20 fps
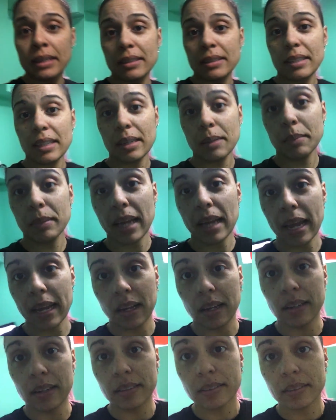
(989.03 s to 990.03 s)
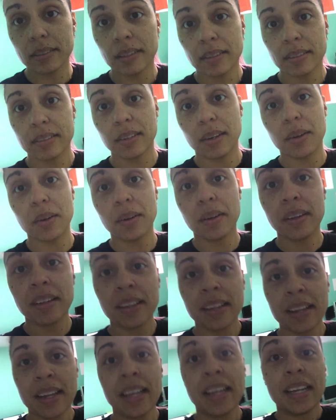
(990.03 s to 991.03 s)
team chaos. So,
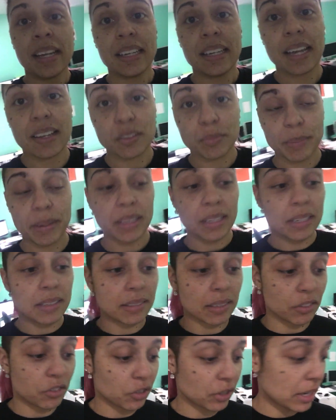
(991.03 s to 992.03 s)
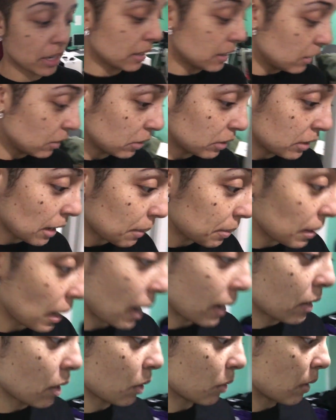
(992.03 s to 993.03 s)
yes, Melanie says you're getting in your steps.
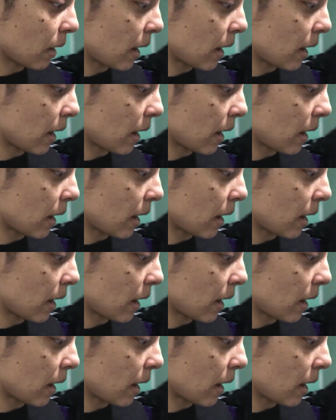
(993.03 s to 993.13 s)
I know,